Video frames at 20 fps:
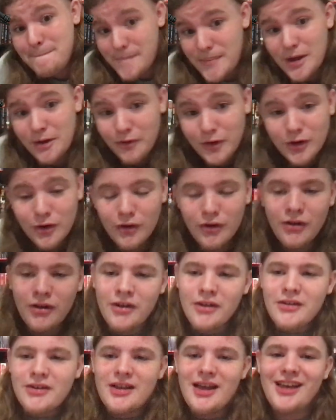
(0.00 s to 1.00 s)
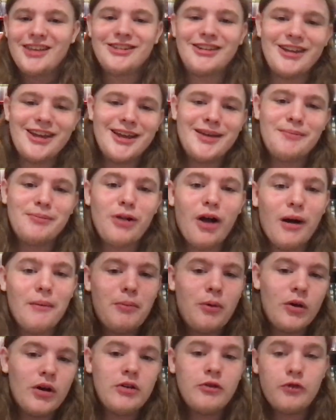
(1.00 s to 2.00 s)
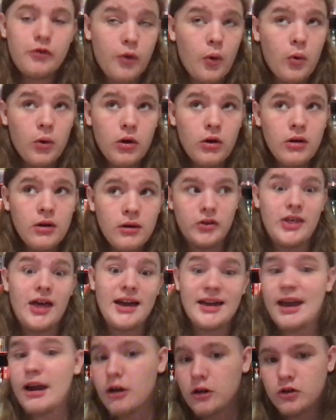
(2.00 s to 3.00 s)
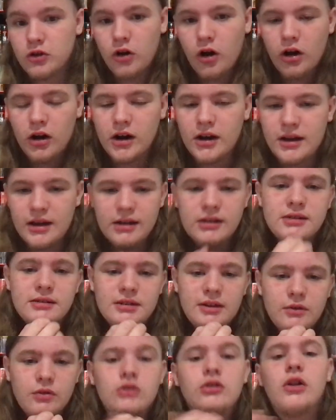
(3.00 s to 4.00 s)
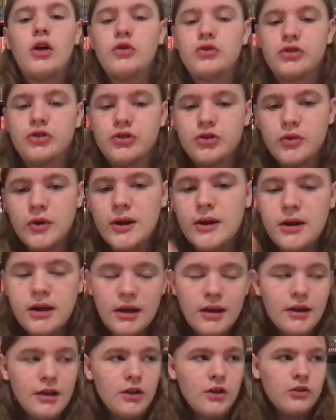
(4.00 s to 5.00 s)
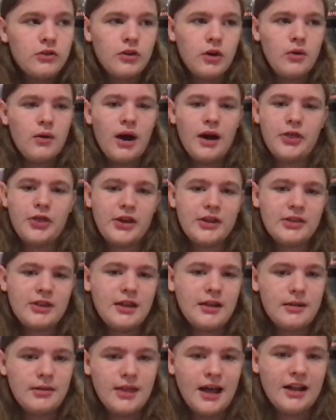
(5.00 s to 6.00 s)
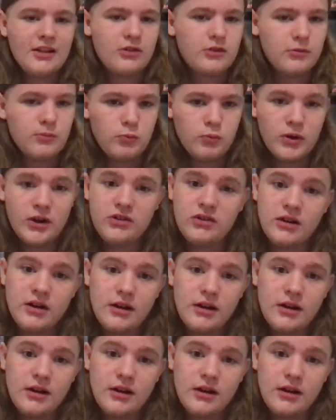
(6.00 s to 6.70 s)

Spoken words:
pivotal as a plot point for that character arc. It gives closure to it. So I think that that's reason